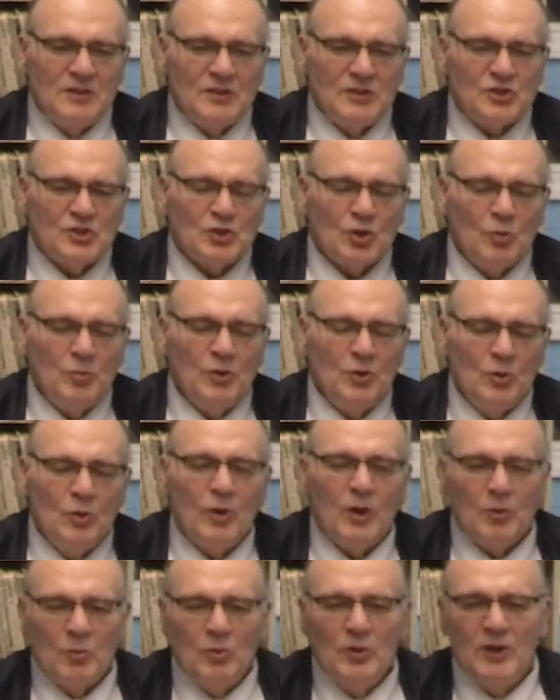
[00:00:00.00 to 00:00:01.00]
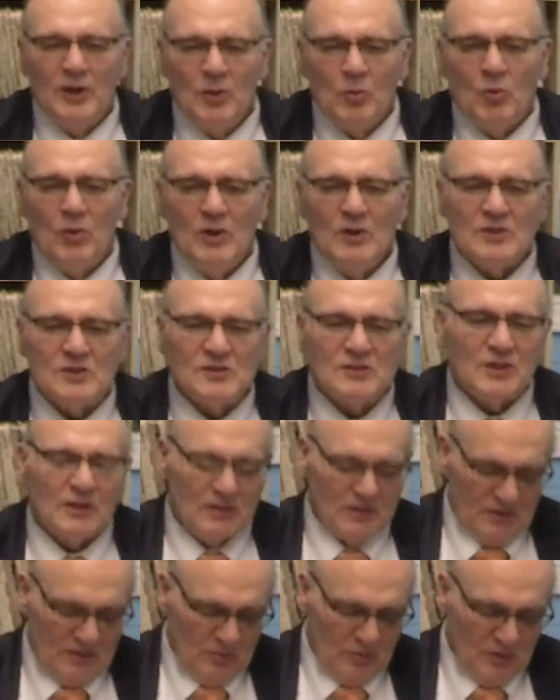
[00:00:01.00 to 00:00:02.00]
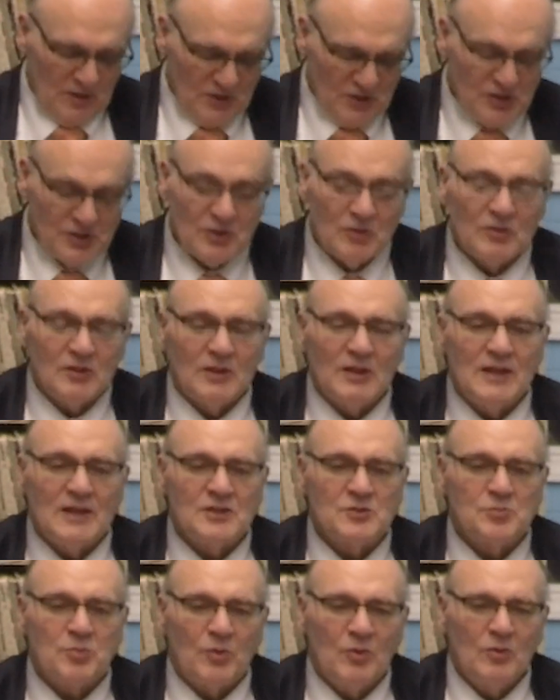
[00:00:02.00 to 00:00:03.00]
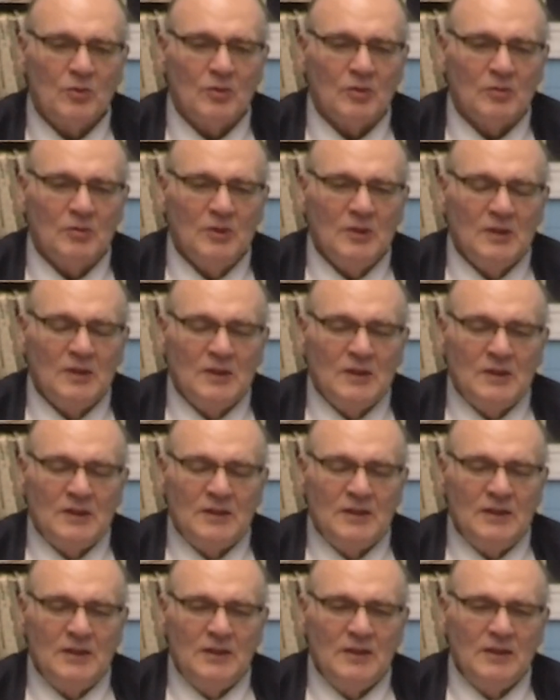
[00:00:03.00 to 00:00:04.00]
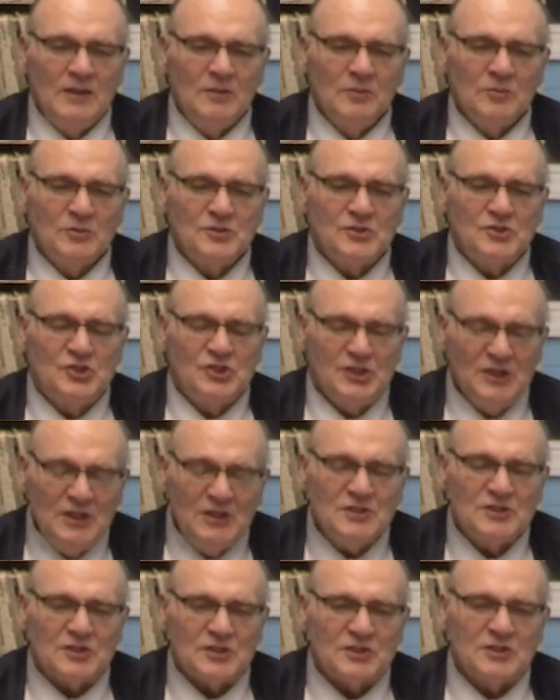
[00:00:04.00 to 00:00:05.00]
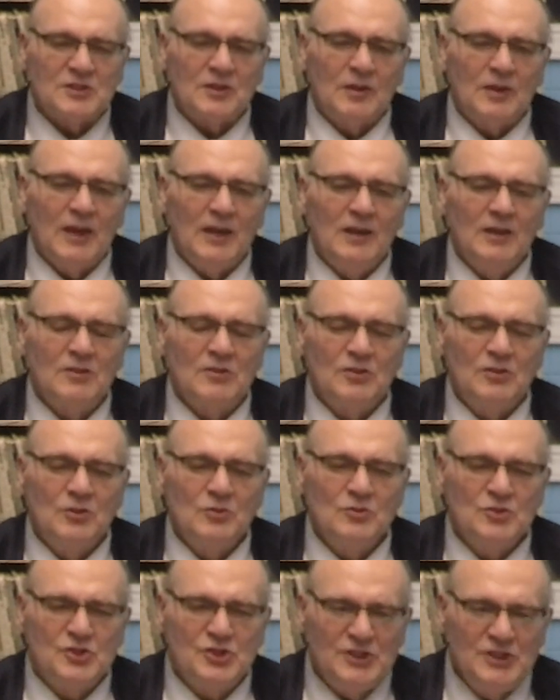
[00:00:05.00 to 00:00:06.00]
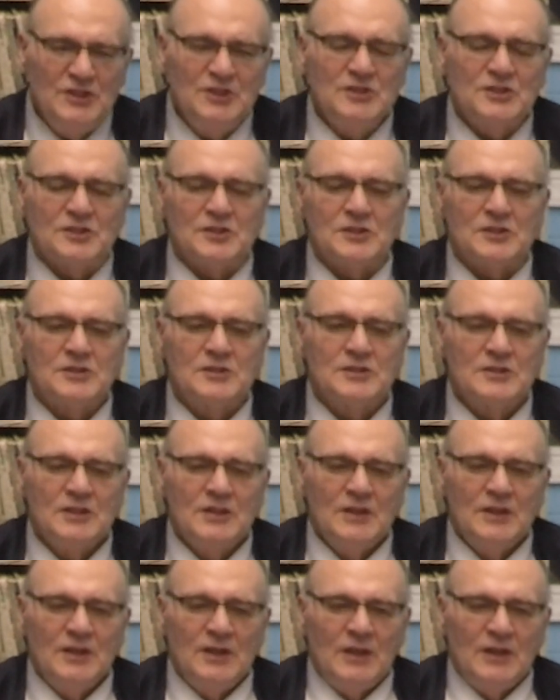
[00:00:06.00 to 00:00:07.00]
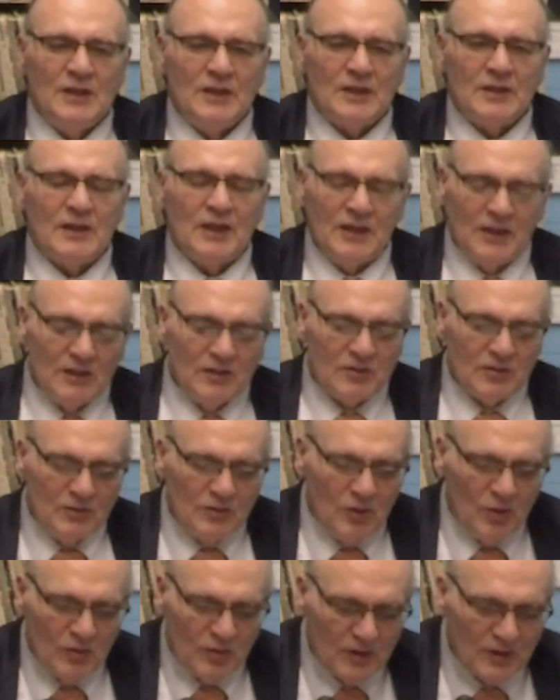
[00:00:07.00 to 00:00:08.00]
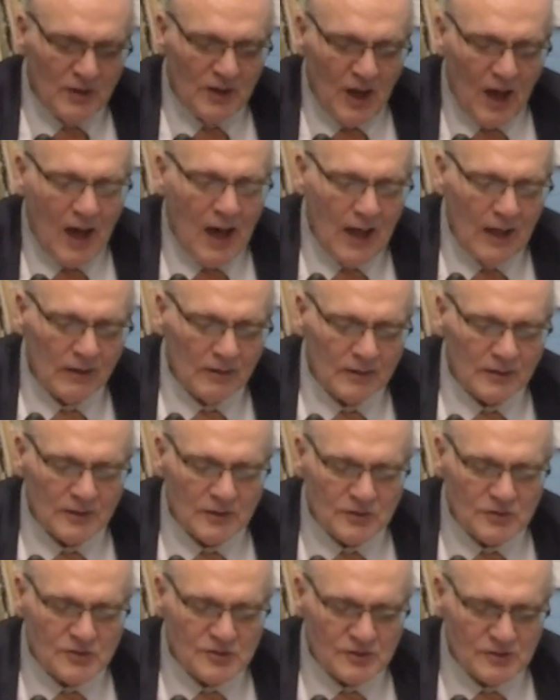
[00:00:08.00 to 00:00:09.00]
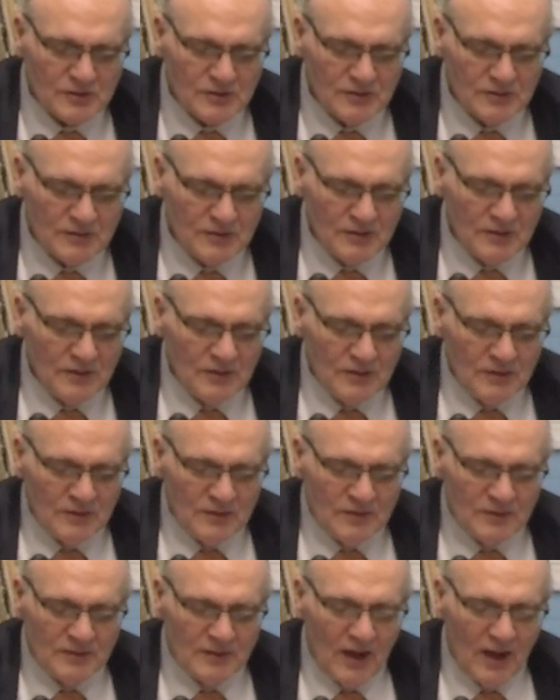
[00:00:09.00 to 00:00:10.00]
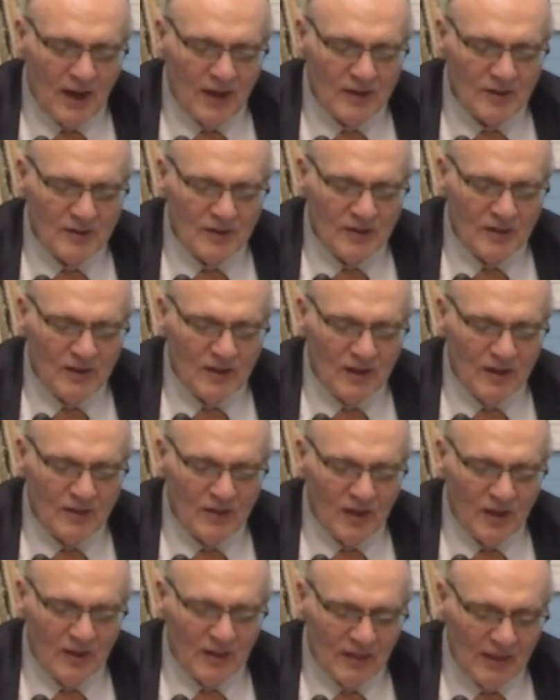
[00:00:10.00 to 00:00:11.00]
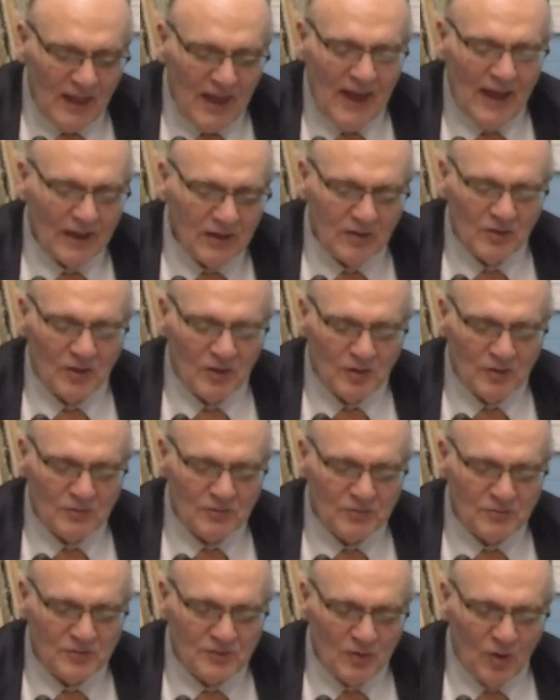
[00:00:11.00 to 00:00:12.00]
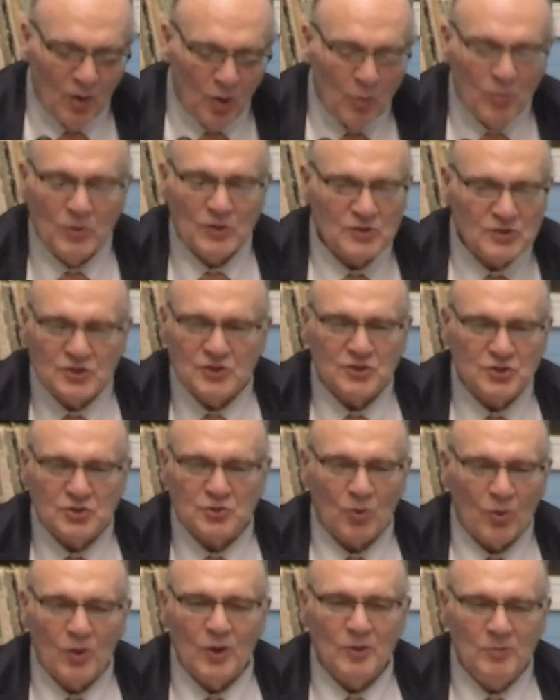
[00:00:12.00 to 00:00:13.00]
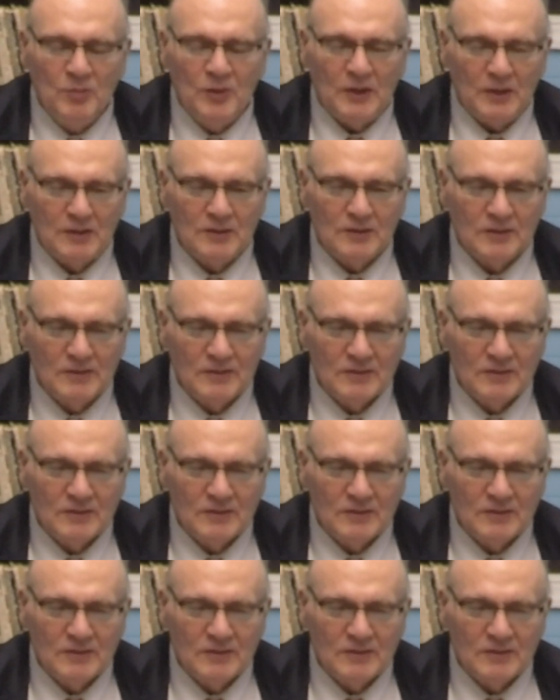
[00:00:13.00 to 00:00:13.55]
show me who I really was, what I shared the last program. It was Jesus, getting to know Jesus. Getting to know the knowledge that lack of almost destroyed me.